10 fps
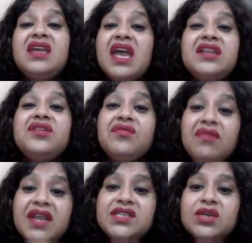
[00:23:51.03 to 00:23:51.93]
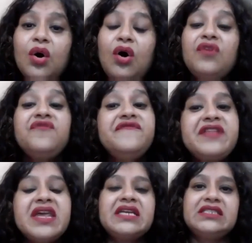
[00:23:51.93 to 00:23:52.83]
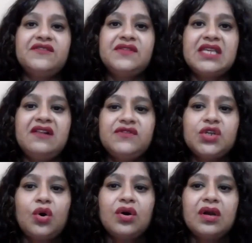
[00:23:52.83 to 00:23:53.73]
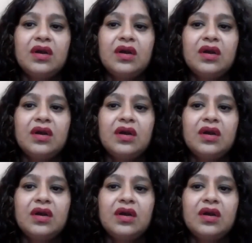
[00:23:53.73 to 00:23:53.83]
Get rid of negative self talk.